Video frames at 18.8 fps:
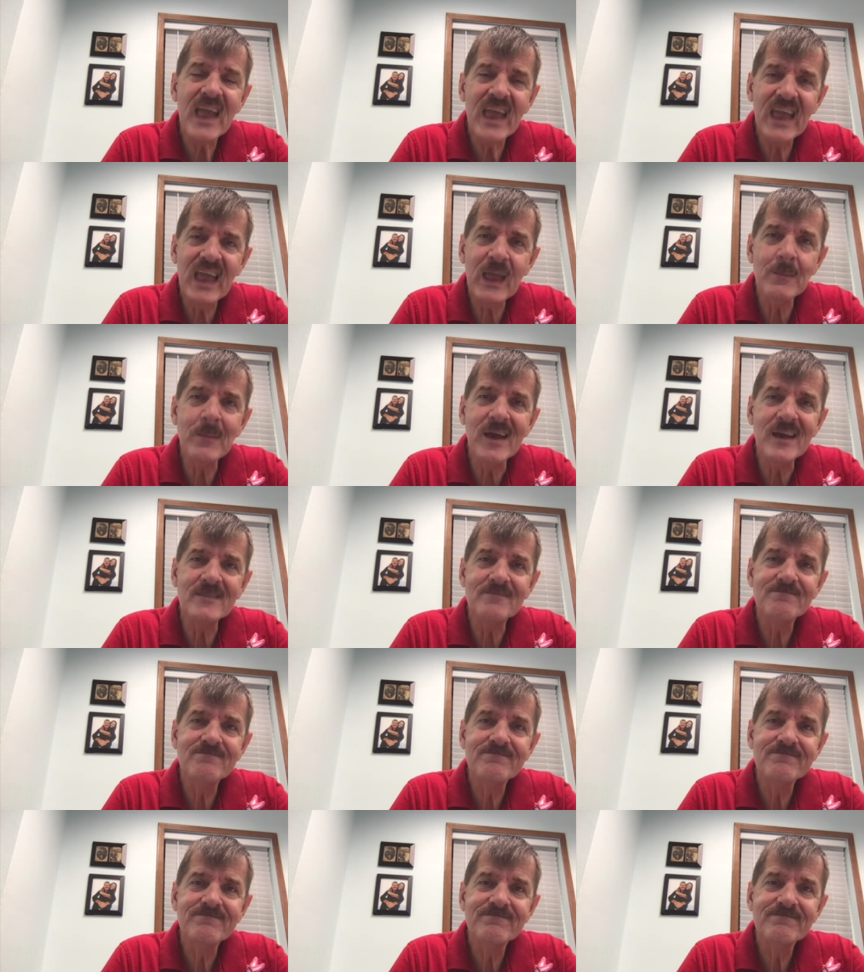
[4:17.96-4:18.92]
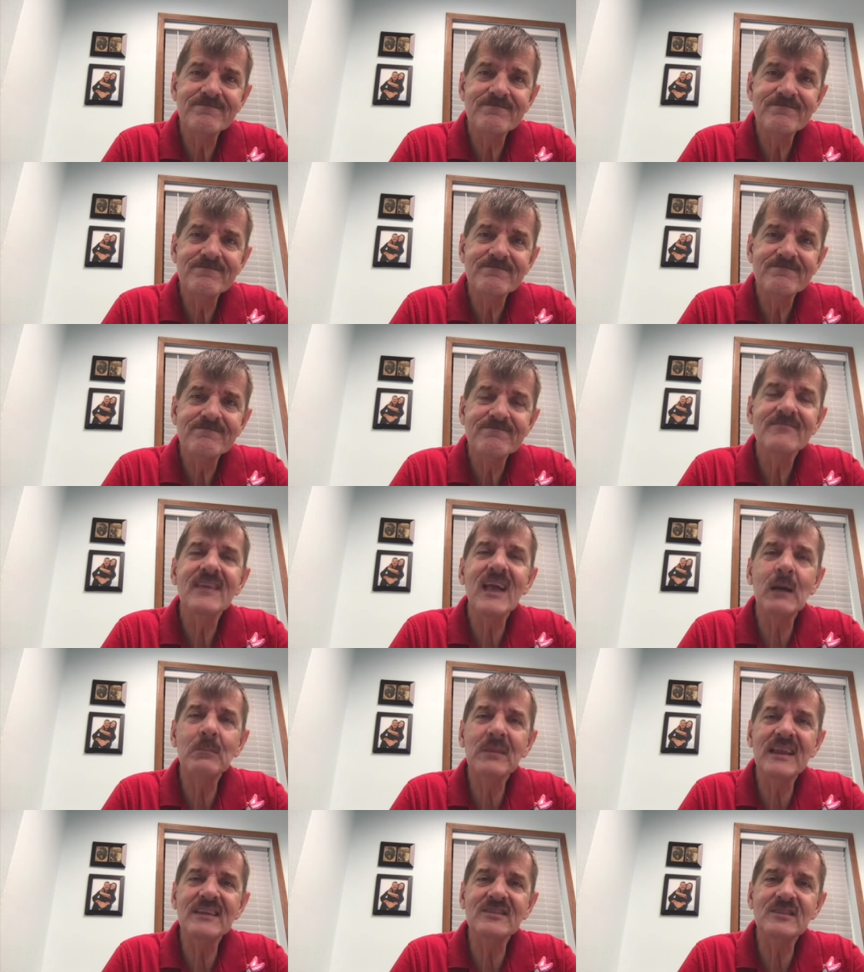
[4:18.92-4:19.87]
Amen. God
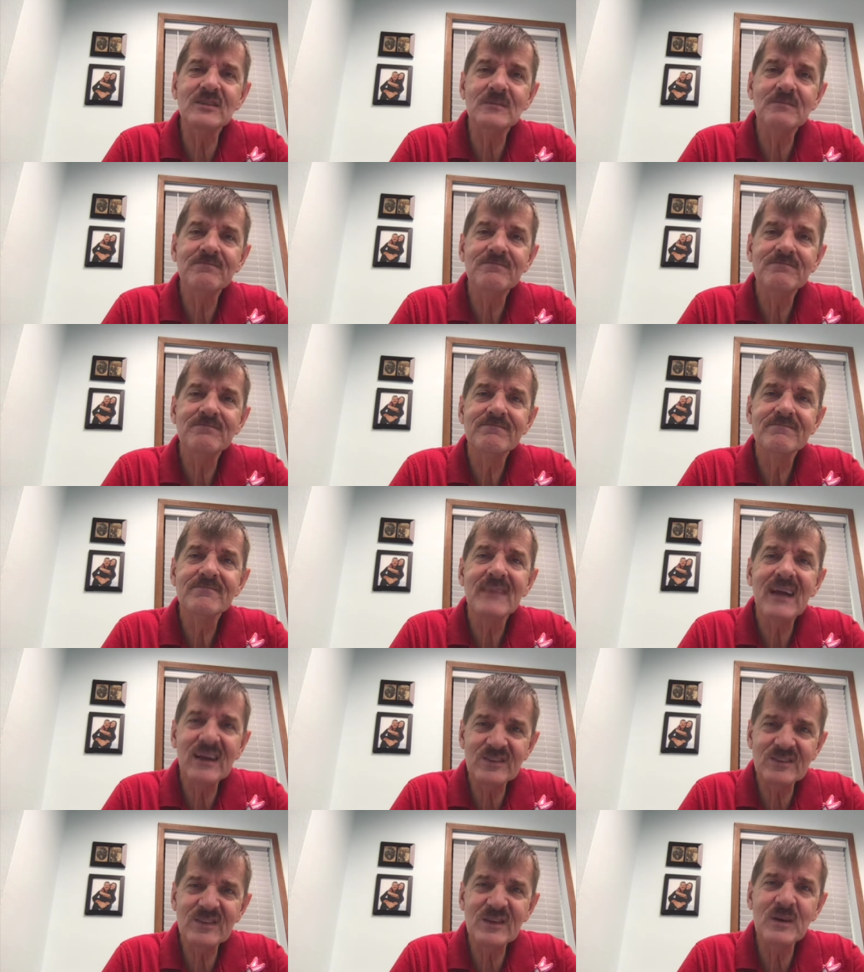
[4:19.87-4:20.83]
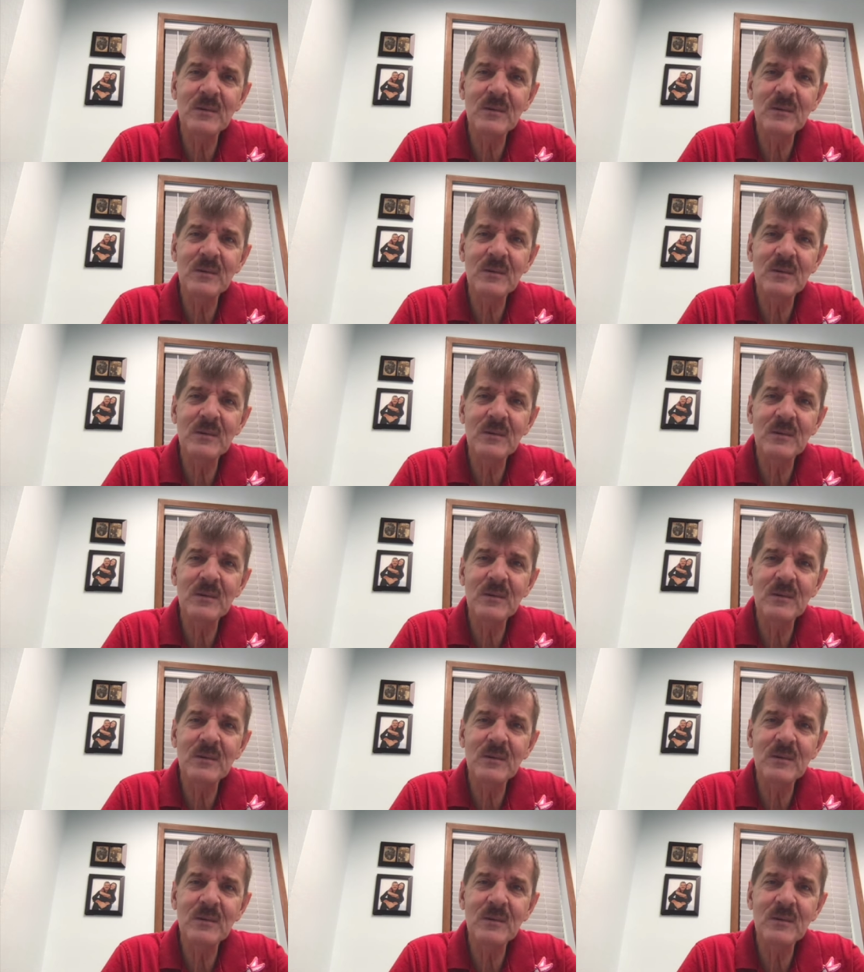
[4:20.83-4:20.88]
bless you. I'll see you